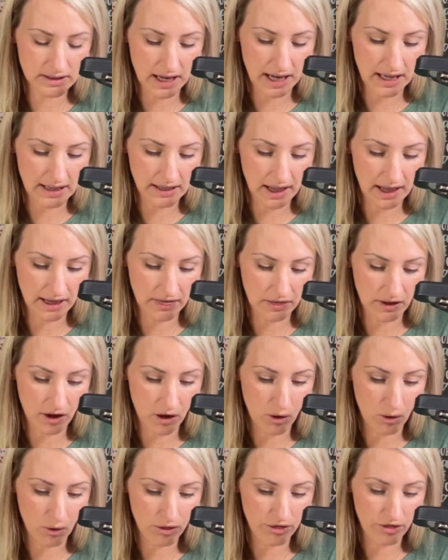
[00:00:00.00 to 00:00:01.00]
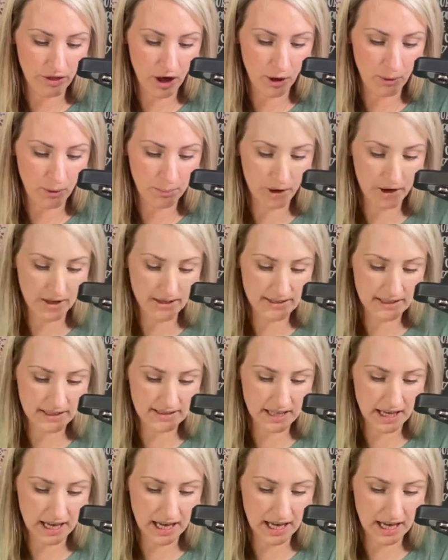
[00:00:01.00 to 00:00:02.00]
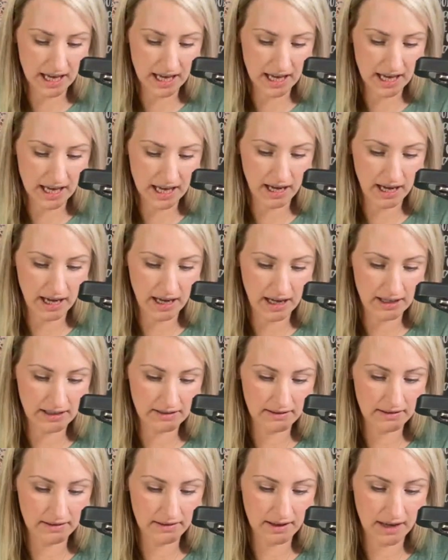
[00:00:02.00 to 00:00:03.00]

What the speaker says: and like the whole thought process I have behind